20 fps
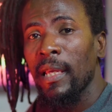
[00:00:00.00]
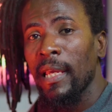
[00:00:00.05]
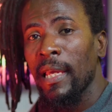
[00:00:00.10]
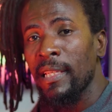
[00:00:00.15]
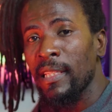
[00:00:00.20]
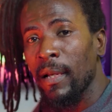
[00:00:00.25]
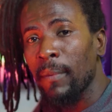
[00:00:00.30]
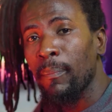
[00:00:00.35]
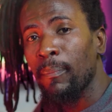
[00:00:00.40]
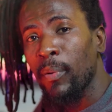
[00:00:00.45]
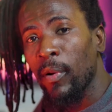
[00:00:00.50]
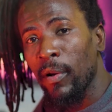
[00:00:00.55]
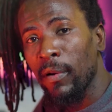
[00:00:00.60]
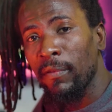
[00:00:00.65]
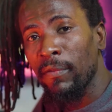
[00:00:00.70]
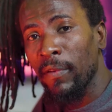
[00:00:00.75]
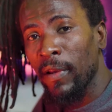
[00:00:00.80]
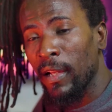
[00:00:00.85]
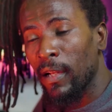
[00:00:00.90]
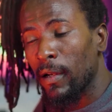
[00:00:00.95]
is a
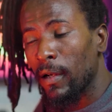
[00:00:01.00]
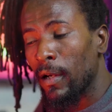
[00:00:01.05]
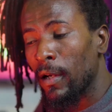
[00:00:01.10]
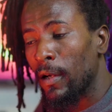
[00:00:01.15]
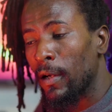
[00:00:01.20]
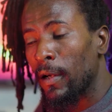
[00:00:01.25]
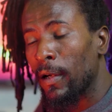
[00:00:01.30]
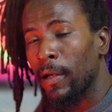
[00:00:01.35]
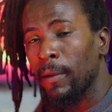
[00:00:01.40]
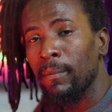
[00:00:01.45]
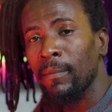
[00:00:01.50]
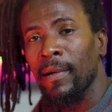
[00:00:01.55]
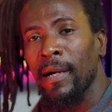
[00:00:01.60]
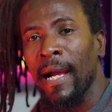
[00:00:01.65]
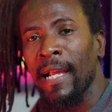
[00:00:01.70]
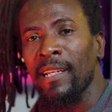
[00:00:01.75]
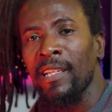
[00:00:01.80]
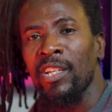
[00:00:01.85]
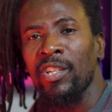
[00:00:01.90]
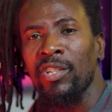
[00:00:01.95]
perfect
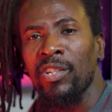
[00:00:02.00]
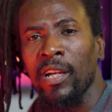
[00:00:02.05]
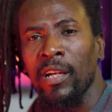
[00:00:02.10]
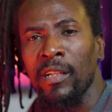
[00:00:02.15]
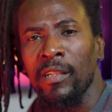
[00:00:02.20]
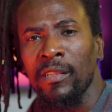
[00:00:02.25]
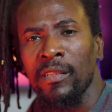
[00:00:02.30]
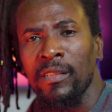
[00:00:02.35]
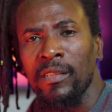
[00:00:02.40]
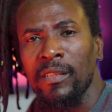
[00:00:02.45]
addition